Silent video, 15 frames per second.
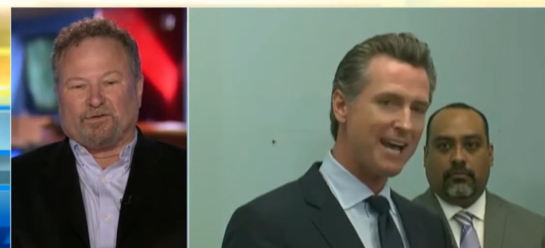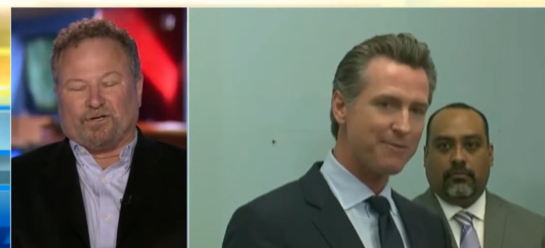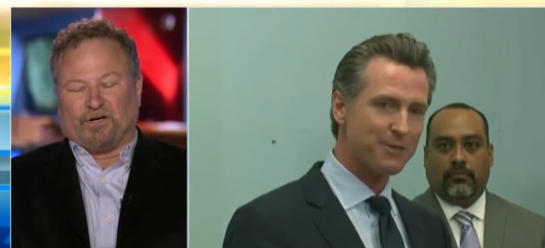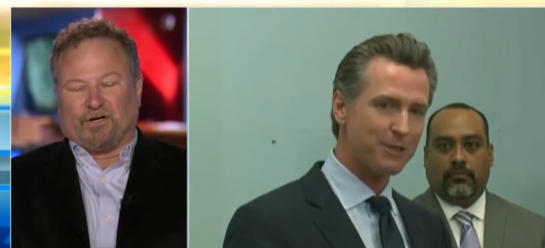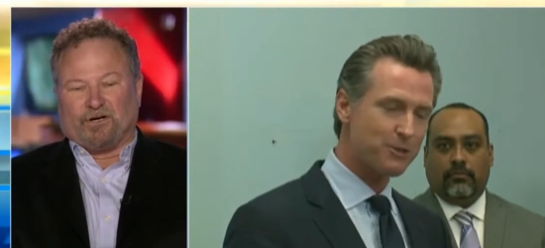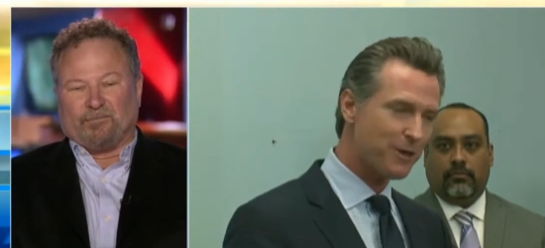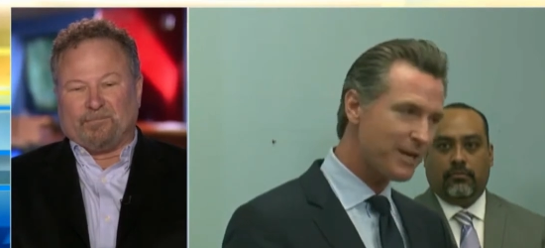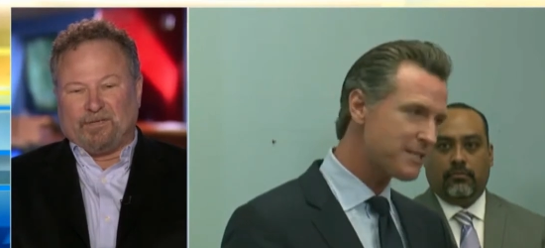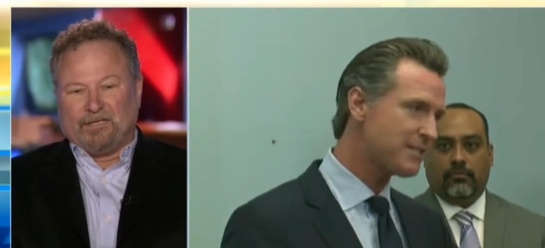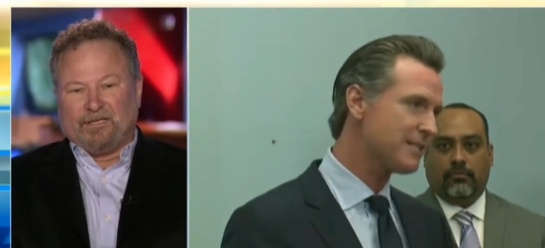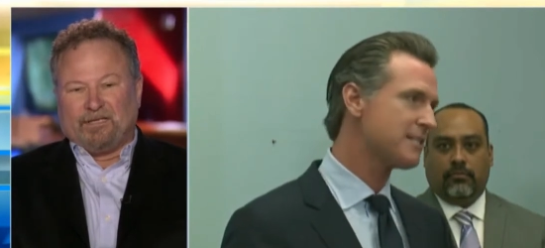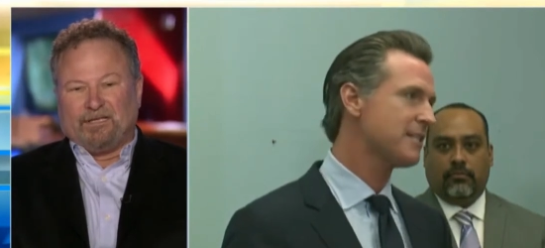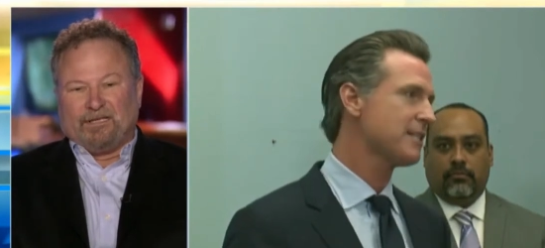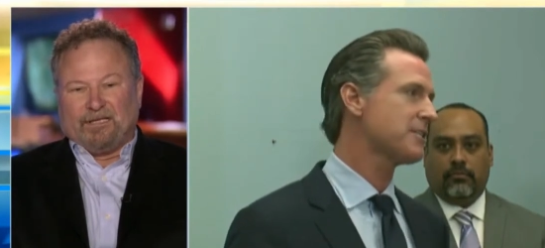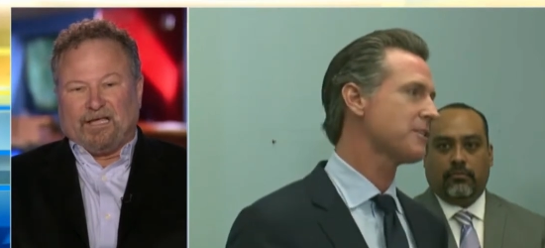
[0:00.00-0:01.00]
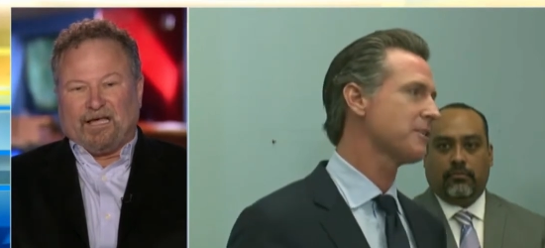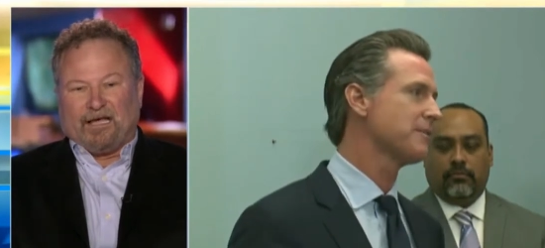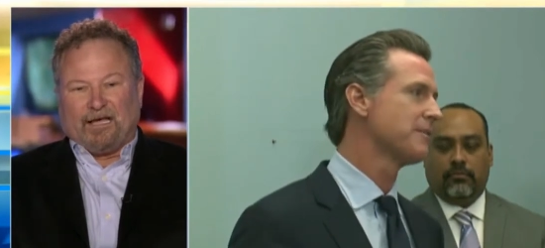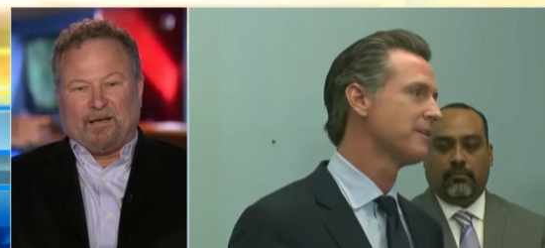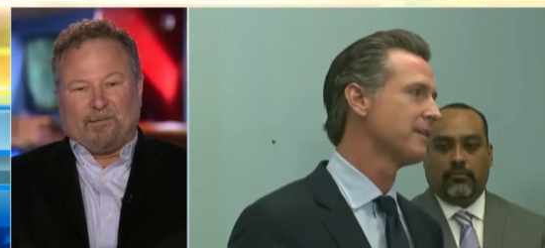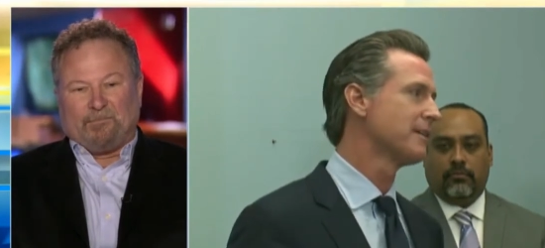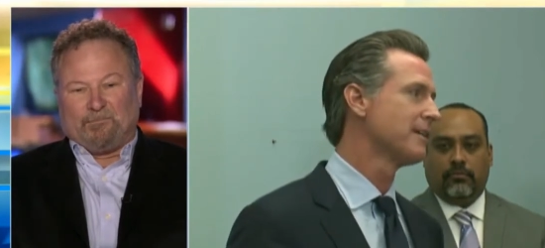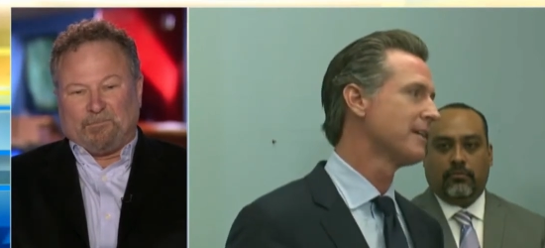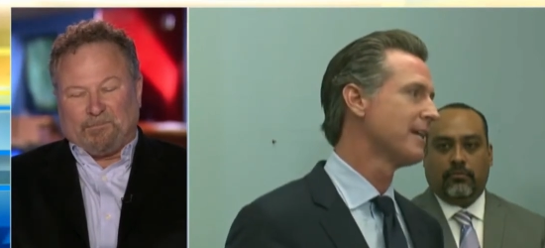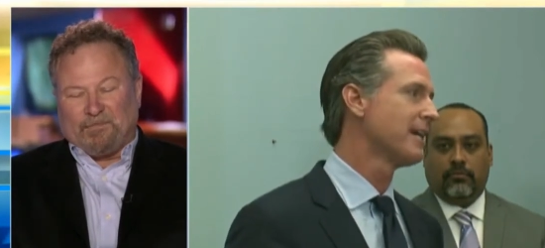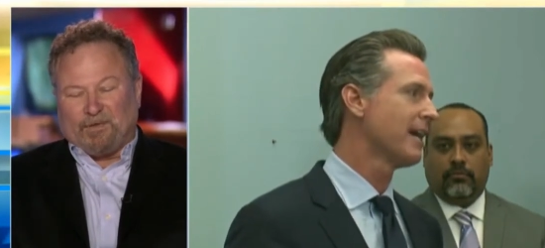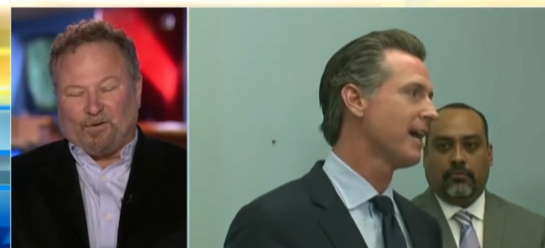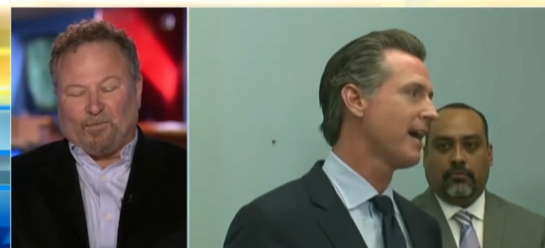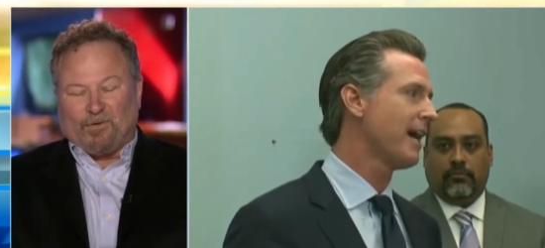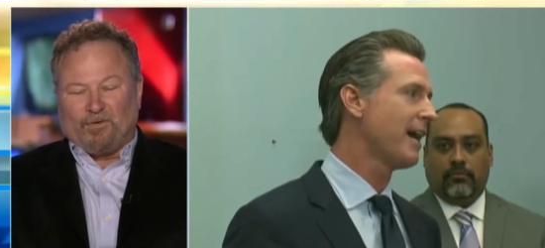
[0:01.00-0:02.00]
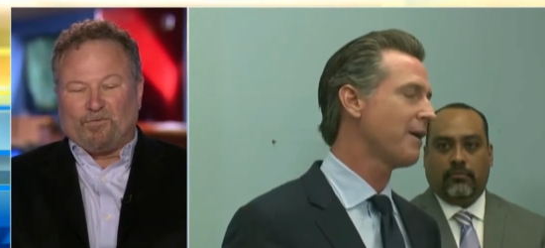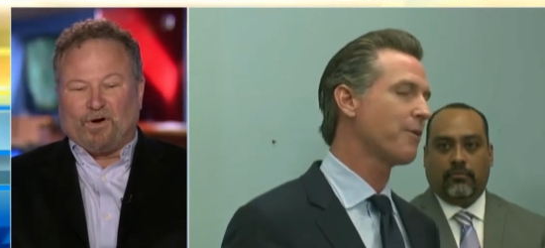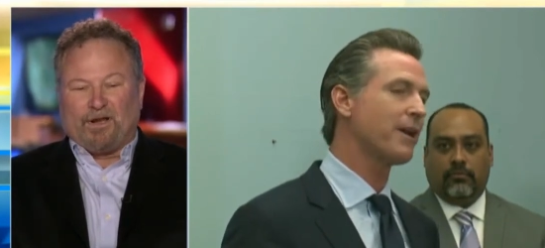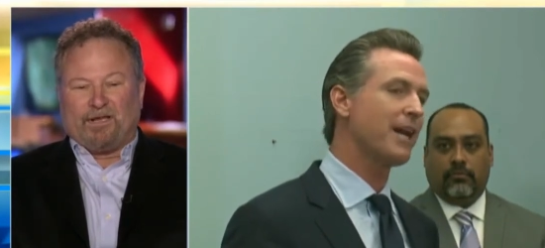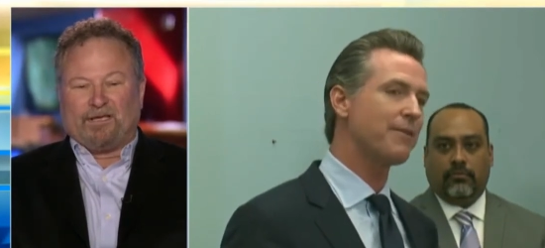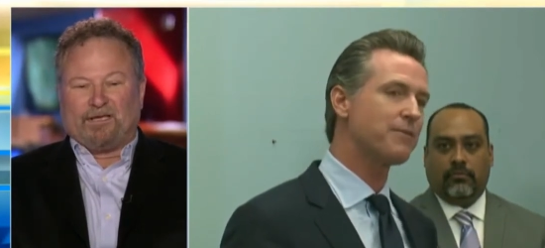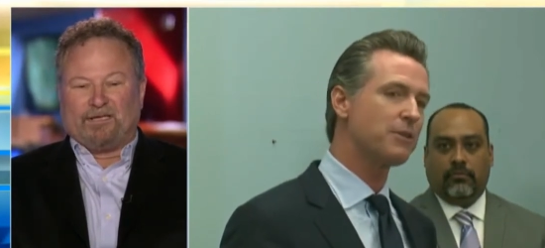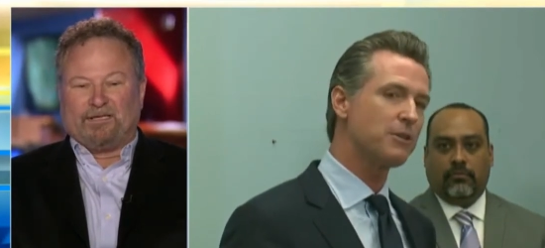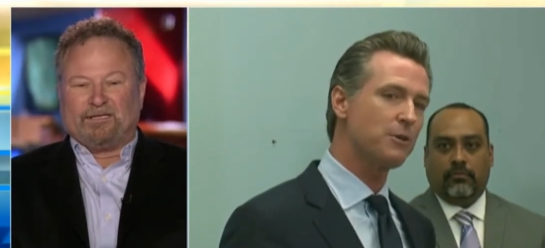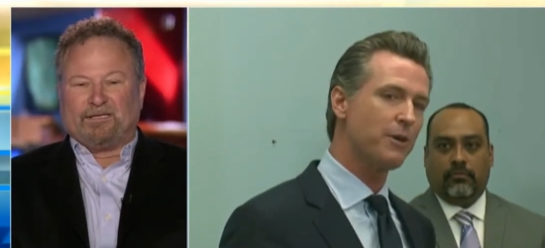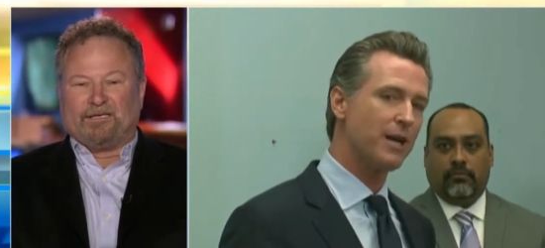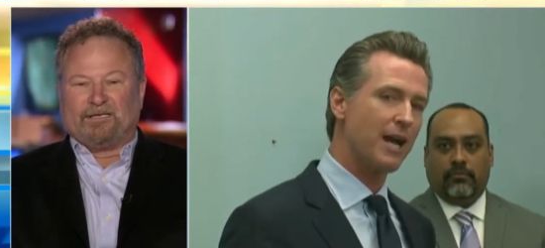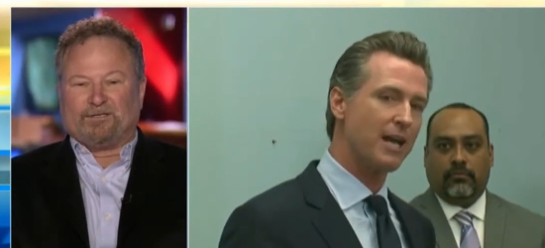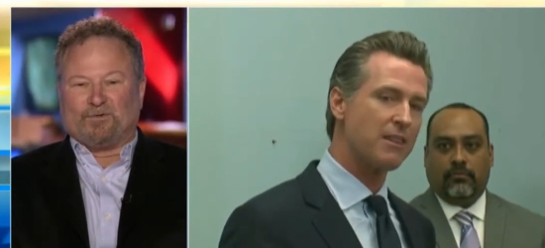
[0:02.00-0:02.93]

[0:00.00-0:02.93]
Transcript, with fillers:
Speaker 1: term. Um, he'll be running in uh,